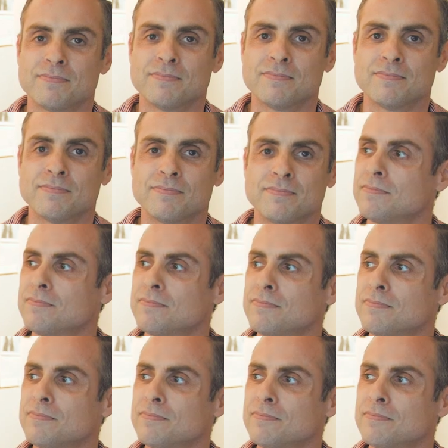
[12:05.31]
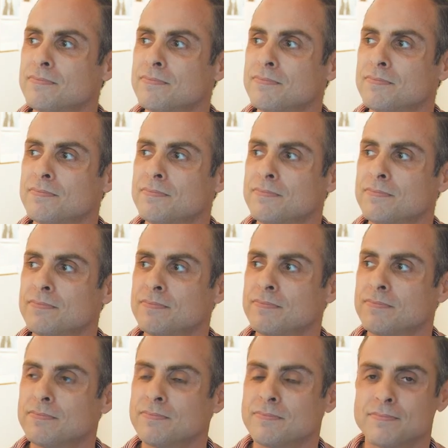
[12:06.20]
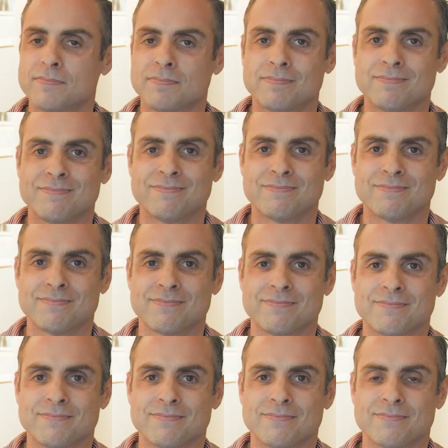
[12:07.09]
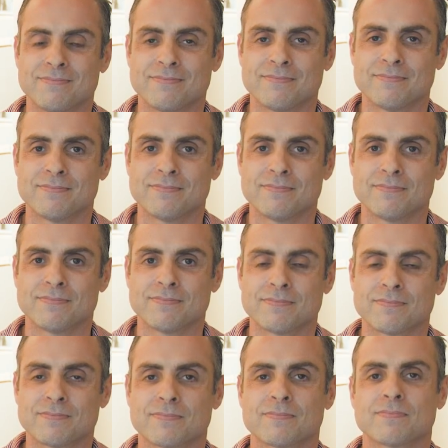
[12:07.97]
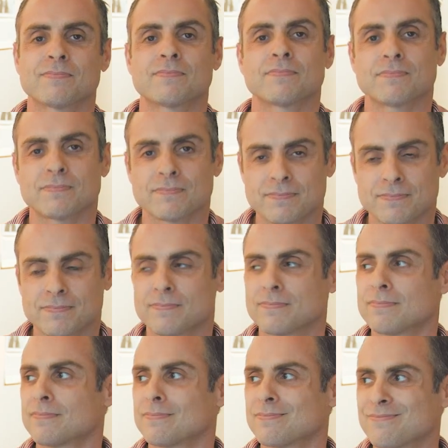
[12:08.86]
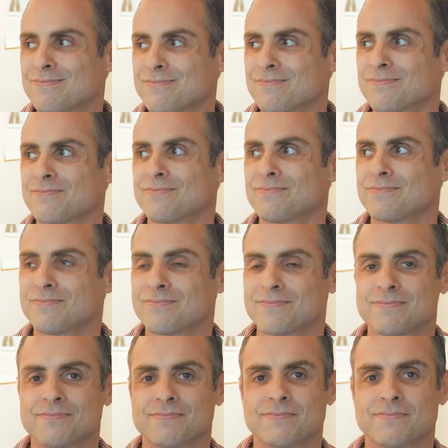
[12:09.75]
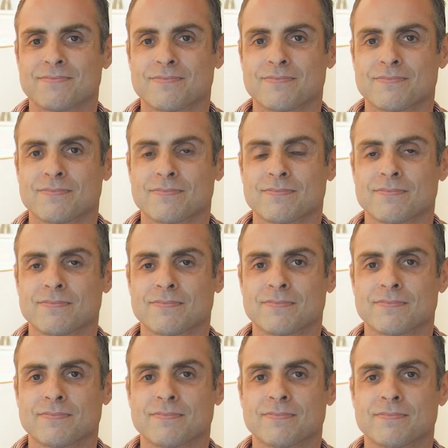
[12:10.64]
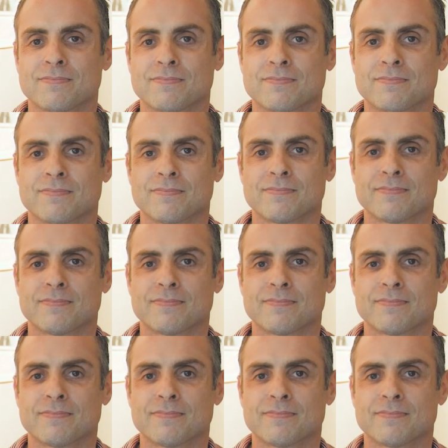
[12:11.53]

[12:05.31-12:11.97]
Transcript: (silent)